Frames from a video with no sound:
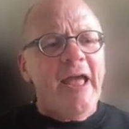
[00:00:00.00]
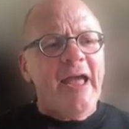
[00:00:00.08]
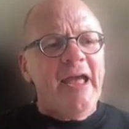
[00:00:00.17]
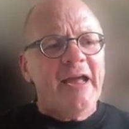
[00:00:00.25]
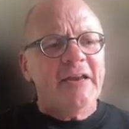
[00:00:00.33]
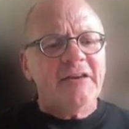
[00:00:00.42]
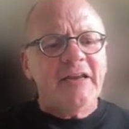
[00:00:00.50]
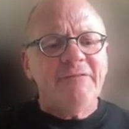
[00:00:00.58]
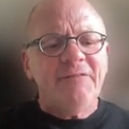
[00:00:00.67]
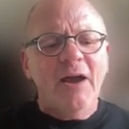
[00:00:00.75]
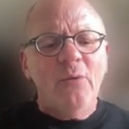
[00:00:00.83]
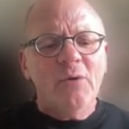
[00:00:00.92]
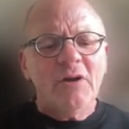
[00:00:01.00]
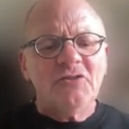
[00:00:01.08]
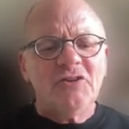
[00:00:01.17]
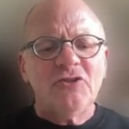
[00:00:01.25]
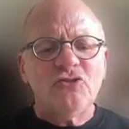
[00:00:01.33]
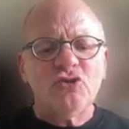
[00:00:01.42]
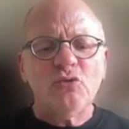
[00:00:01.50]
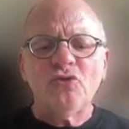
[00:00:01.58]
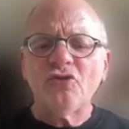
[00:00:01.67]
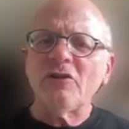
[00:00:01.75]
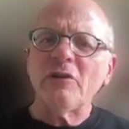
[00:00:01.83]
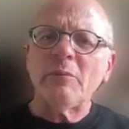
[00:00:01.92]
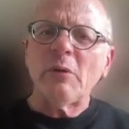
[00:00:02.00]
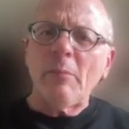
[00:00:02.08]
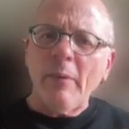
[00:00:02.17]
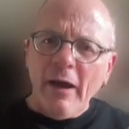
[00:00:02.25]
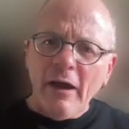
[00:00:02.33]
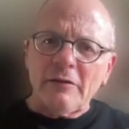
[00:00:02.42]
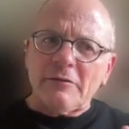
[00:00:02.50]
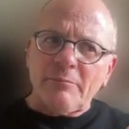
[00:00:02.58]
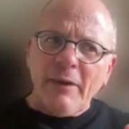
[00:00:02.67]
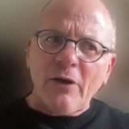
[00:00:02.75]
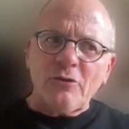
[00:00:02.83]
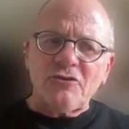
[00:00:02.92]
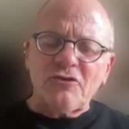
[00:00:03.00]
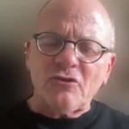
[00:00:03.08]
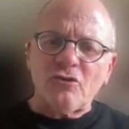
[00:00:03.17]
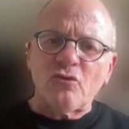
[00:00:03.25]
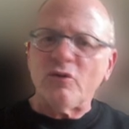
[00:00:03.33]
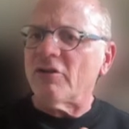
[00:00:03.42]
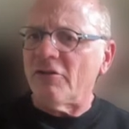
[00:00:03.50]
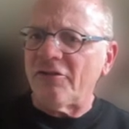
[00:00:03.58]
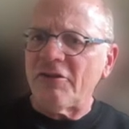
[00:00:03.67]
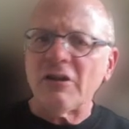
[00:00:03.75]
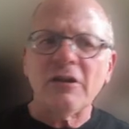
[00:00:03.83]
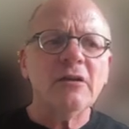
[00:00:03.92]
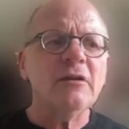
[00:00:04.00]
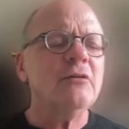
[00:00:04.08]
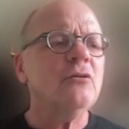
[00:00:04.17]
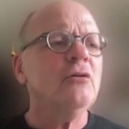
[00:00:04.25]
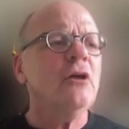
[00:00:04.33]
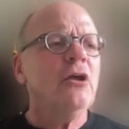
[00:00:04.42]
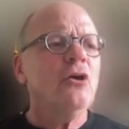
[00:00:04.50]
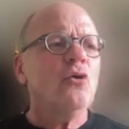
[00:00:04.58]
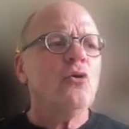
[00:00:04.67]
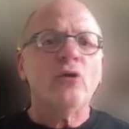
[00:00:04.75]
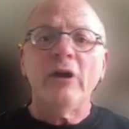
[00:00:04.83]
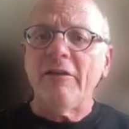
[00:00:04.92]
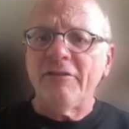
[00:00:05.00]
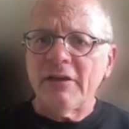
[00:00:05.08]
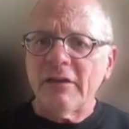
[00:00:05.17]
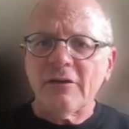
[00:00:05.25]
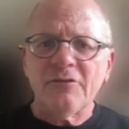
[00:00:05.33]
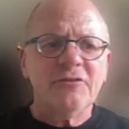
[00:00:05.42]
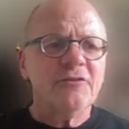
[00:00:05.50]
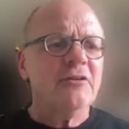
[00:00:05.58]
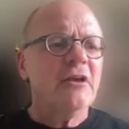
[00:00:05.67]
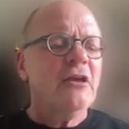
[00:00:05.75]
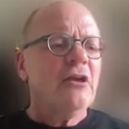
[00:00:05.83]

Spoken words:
And if I want to teach students a little bit about critical thinking or ethics,